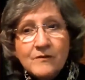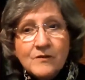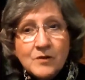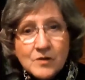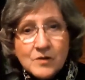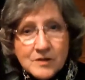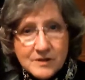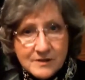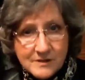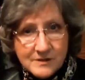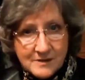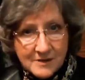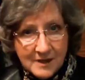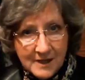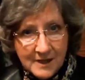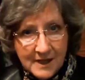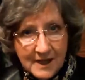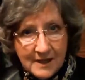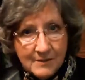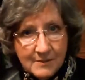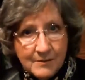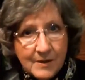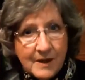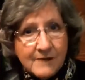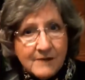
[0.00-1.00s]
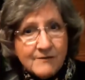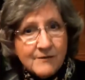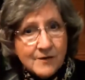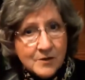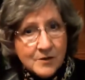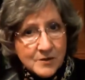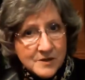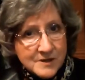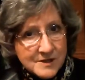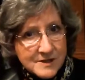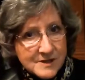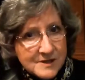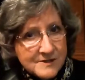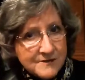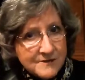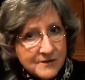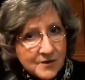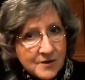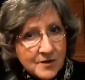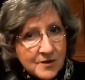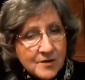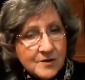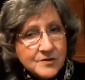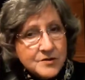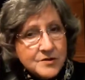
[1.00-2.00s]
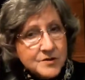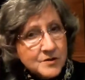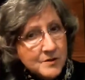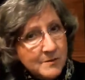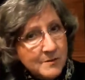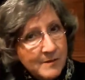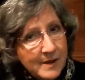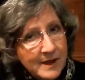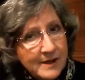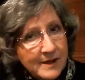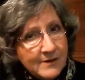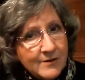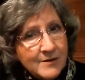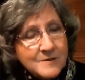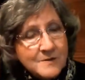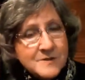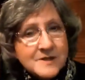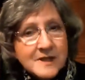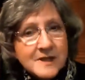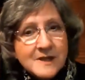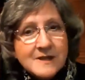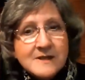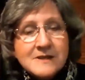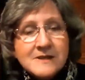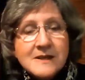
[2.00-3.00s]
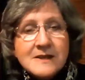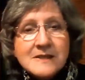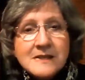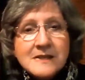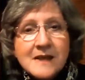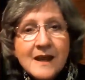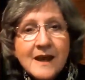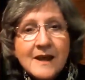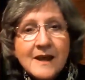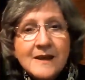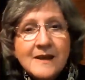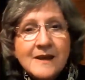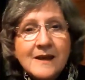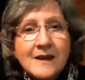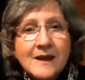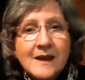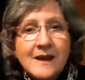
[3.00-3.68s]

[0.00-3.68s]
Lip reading: Of course, again, my focus is foreclosure and bankruptcy, as I said.